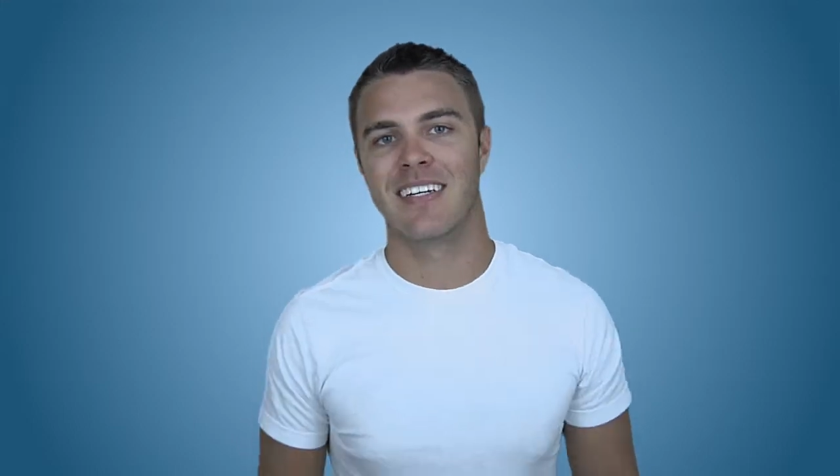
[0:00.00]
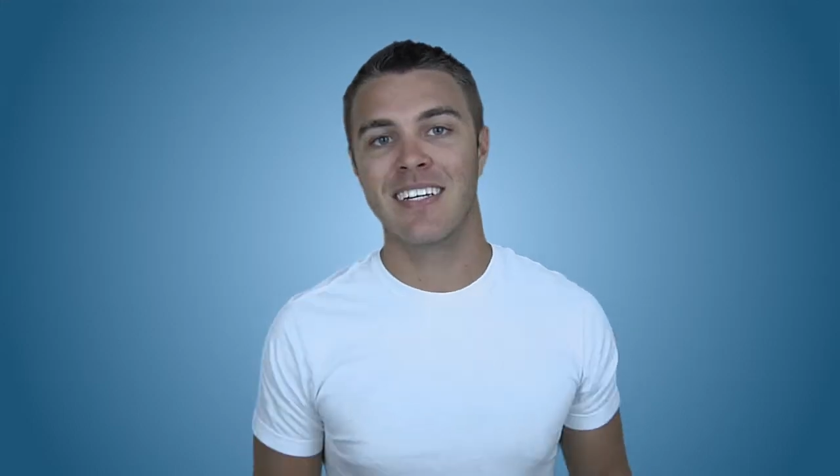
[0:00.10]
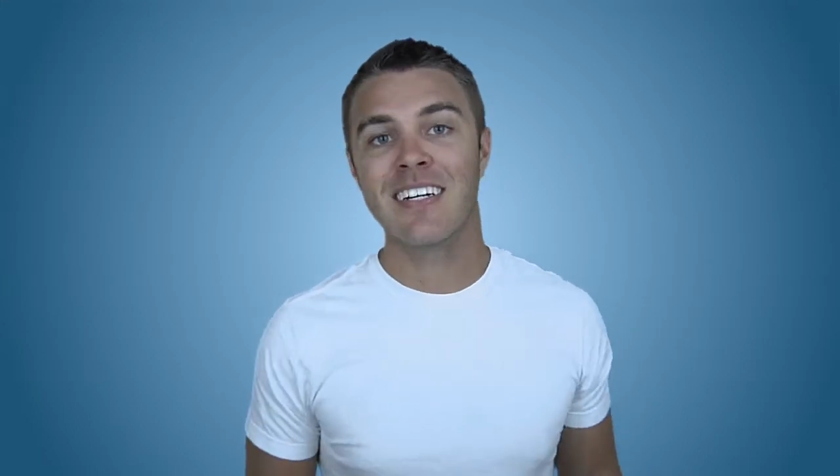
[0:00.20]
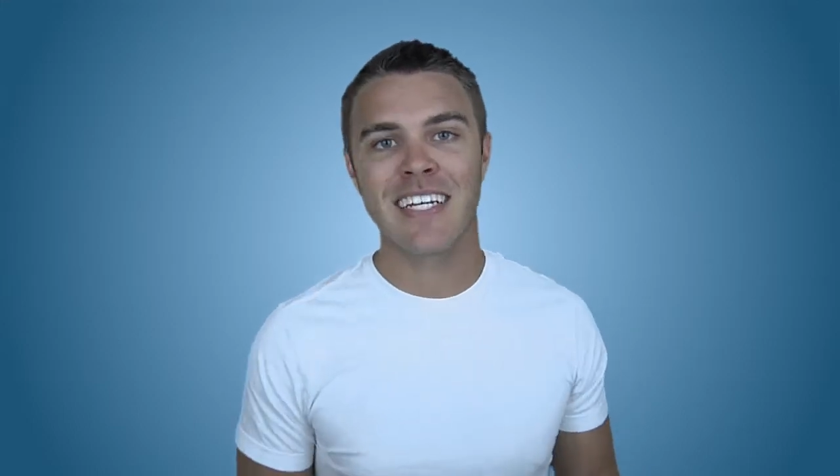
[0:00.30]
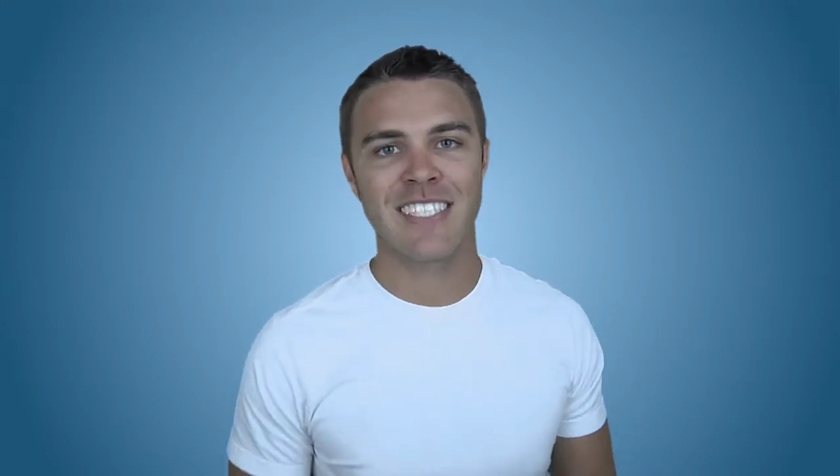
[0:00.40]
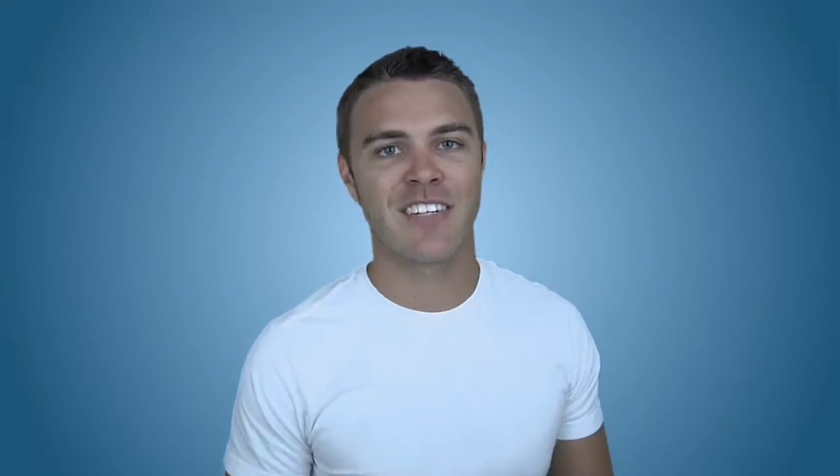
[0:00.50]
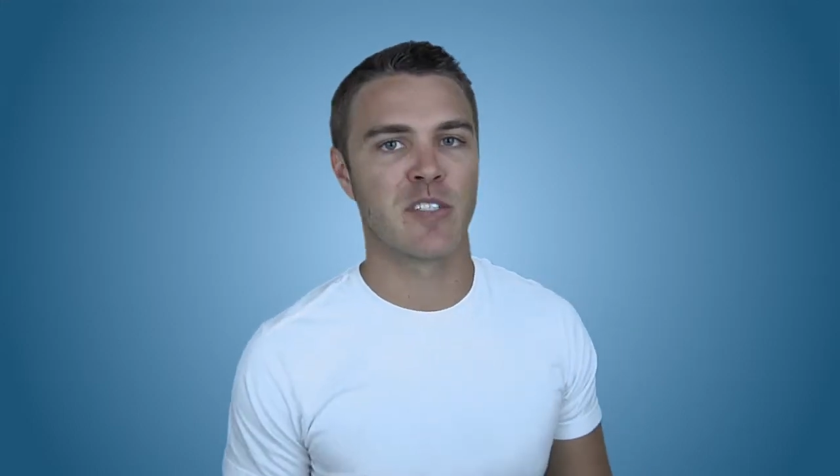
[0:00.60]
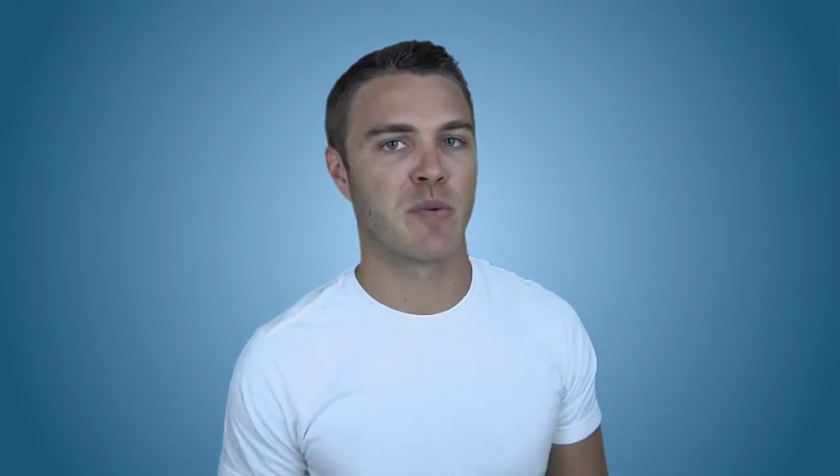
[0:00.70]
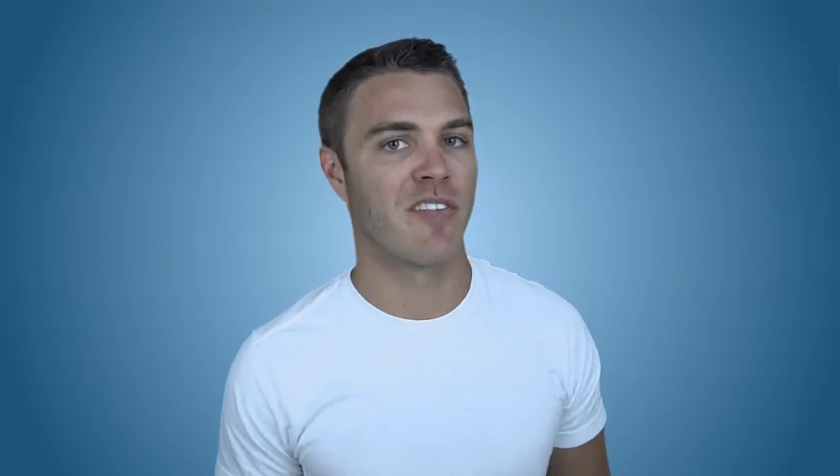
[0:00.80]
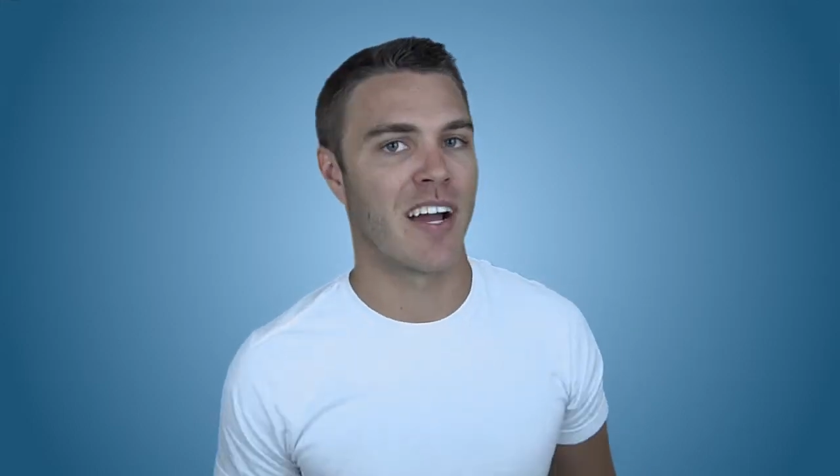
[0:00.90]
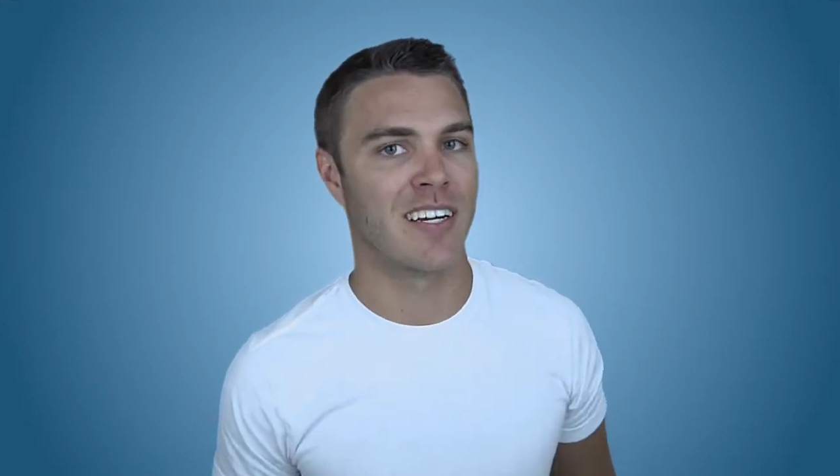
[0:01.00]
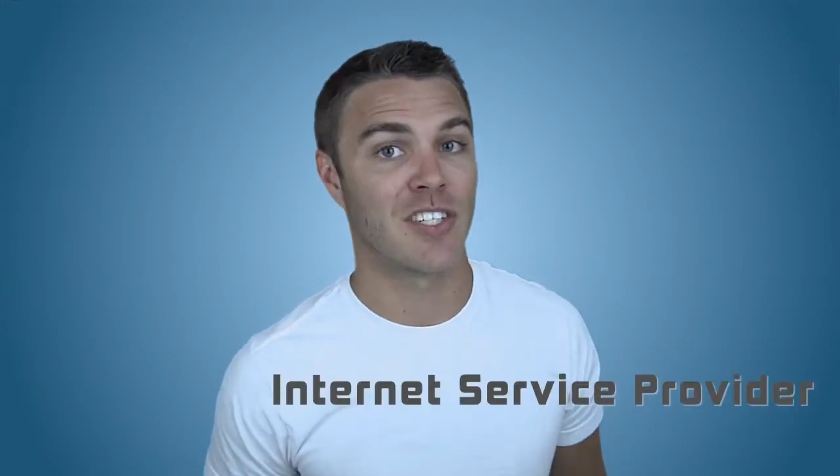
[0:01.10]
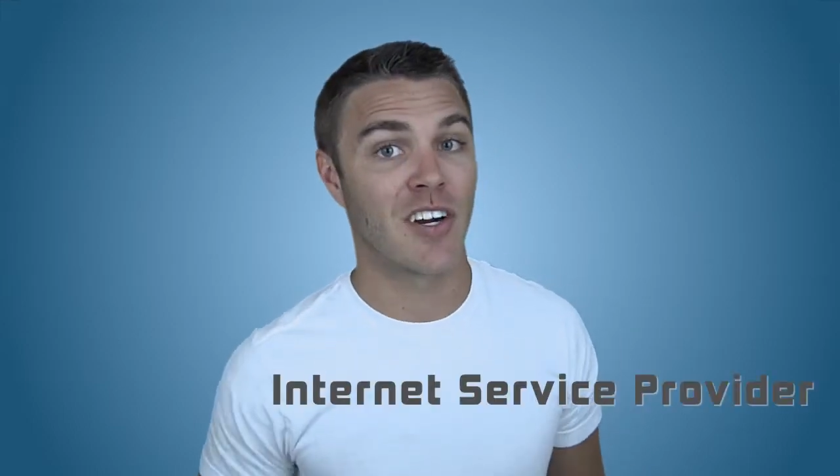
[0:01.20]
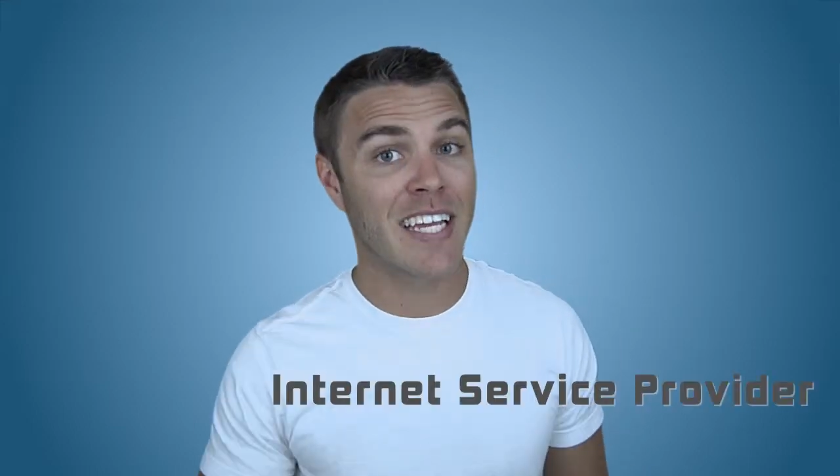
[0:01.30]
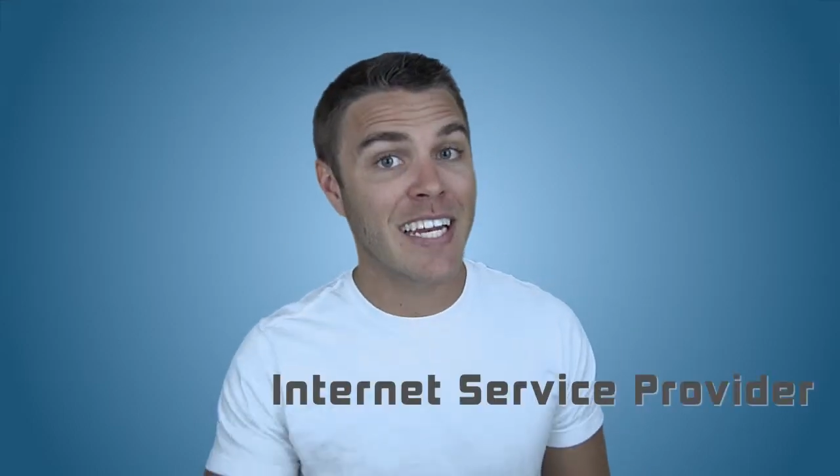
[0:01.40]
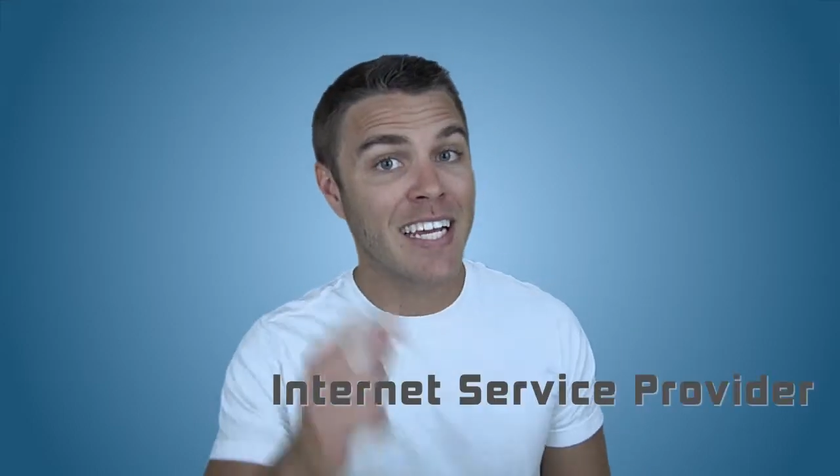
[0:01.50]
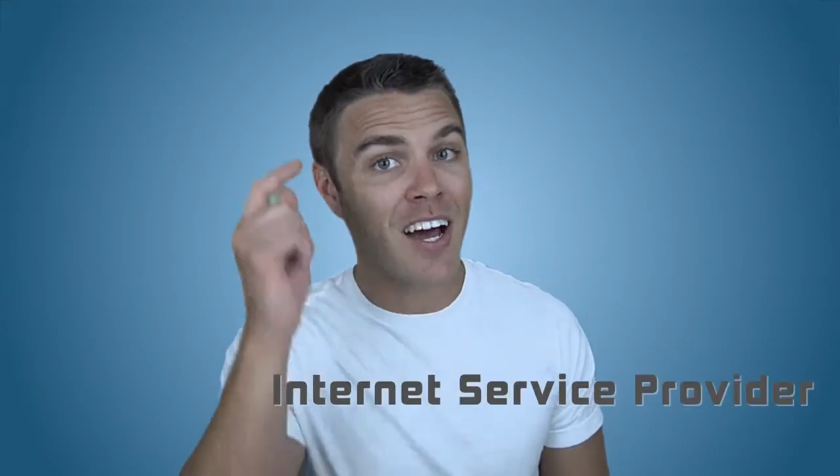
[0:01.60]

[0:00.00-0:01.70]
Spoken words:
Internet service providers are getting